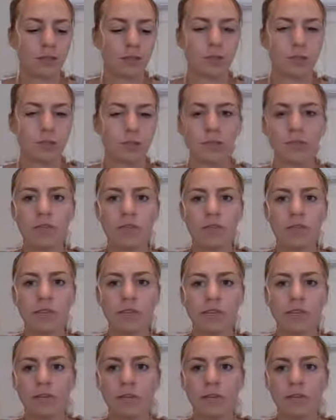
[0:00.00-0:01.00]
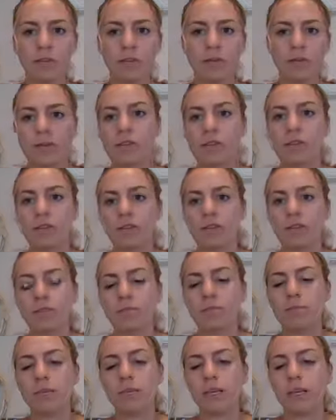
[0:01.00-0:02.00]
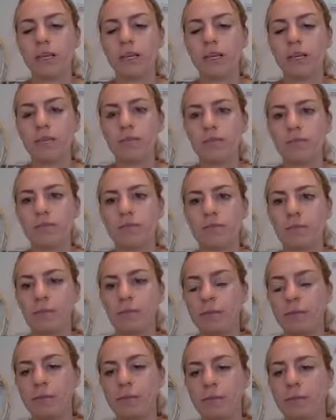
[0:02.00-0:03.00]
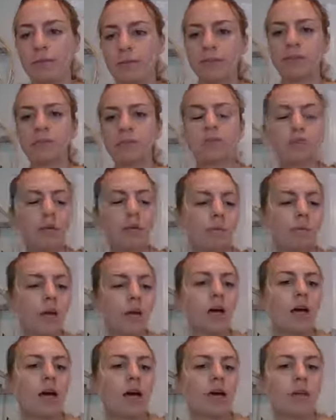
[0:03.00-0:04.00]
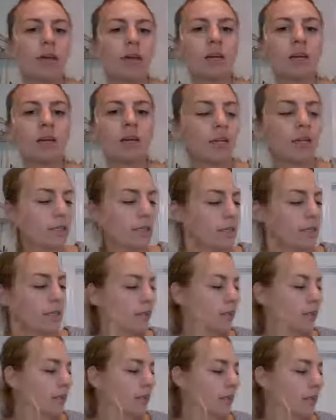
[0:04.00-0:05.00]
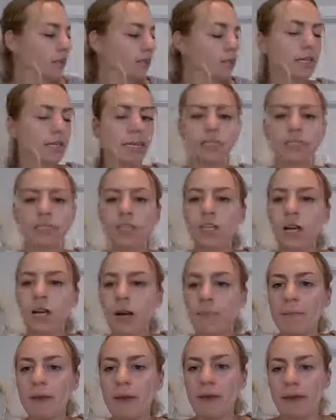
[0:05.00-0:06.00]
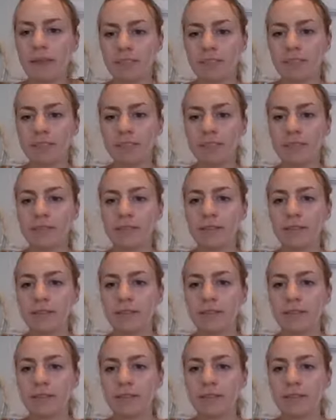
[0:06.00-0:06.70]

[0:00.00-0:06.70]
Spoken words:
It's 12:30. I'm going to give it a minute for people to jump on. Today's topics.